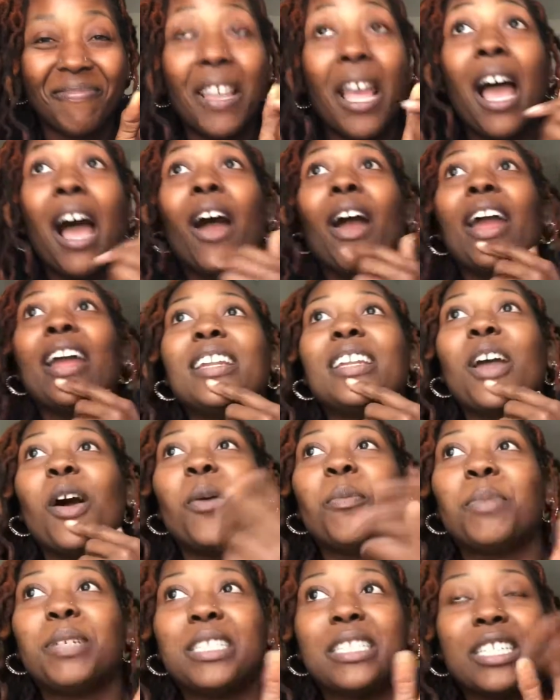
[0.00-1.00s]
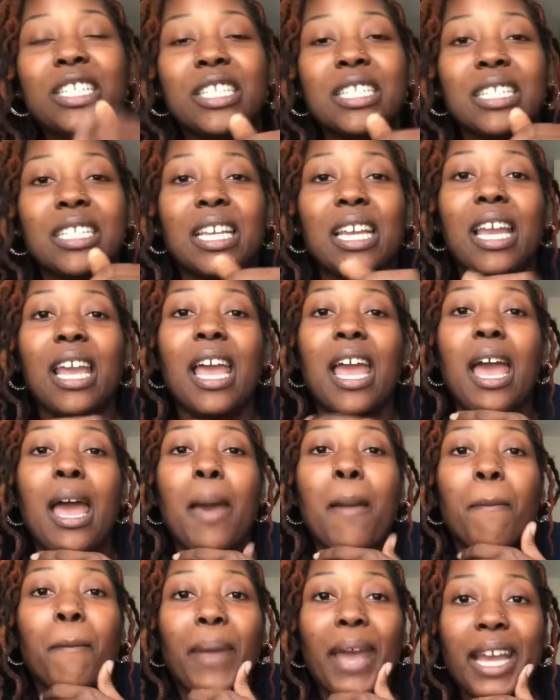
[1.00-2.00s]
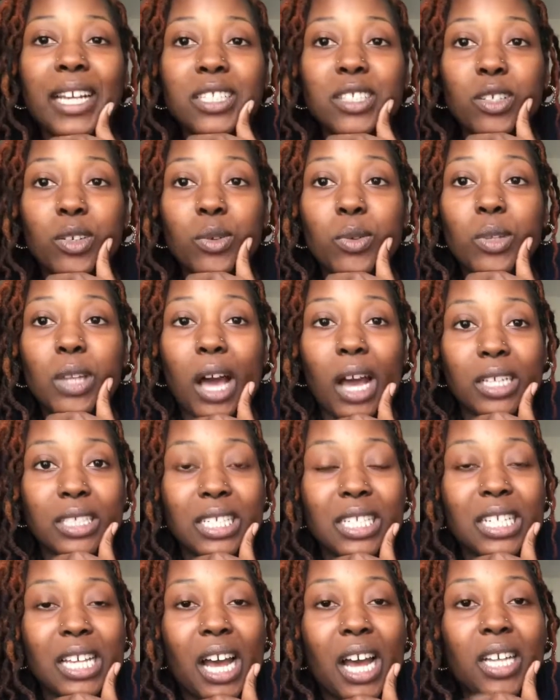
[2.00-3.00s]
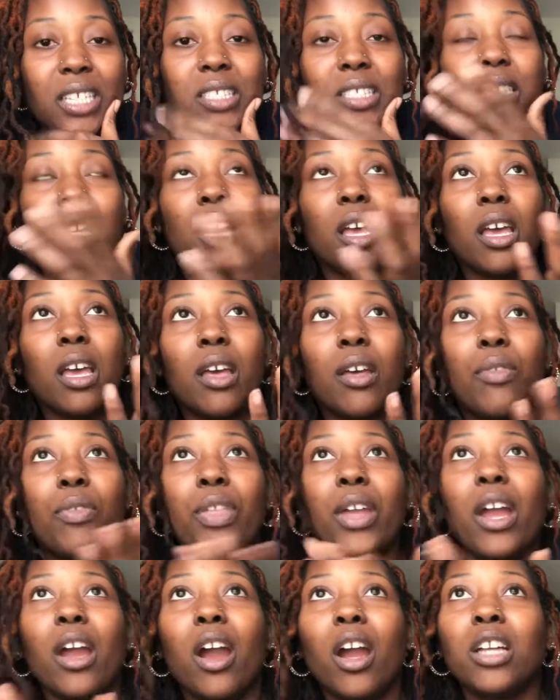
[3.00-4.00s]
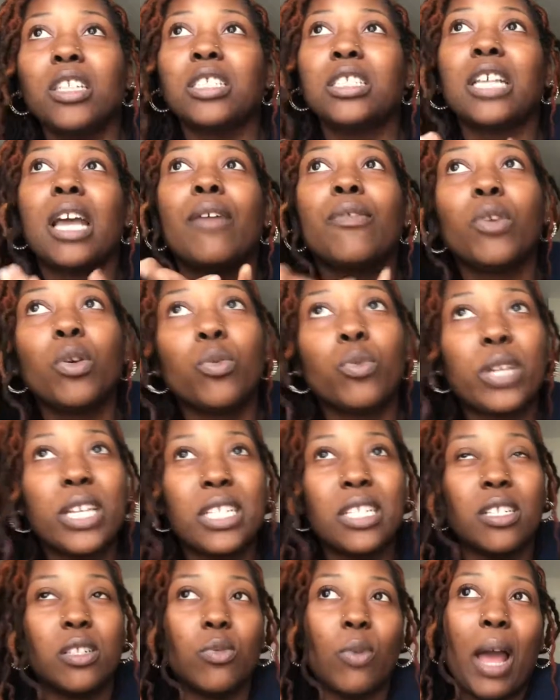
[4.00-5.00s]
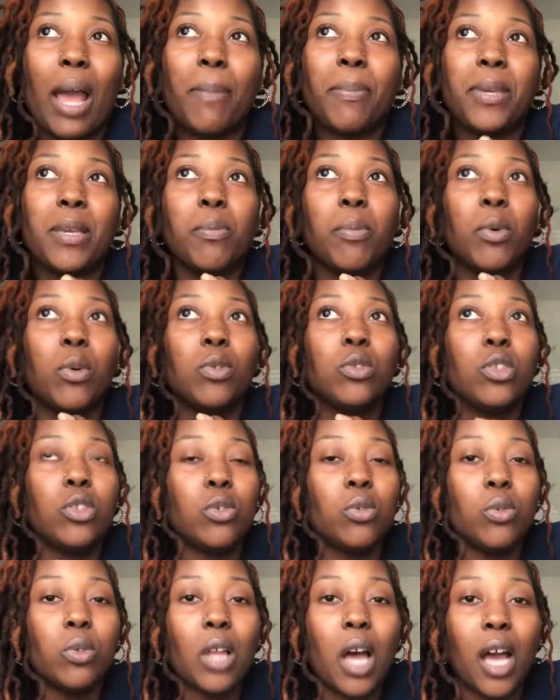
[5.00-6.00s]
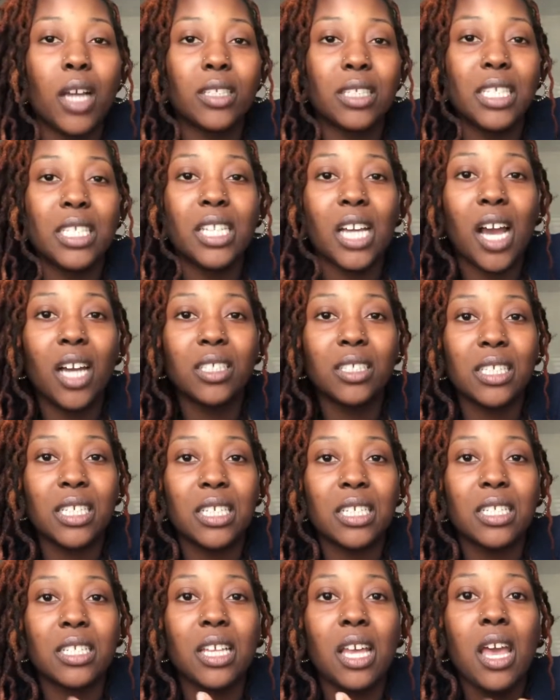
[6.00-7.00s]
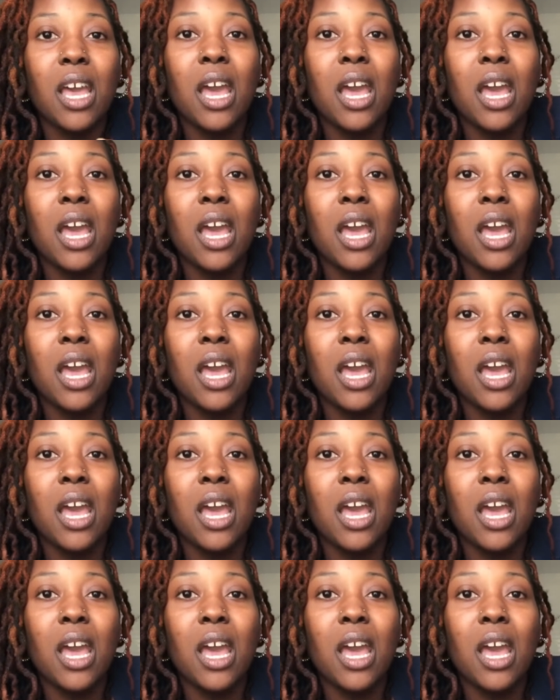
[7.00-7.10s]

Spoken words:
Alright, no, but seriously, back to Loc Detox. There are several reasons why people do Loc Detoxes.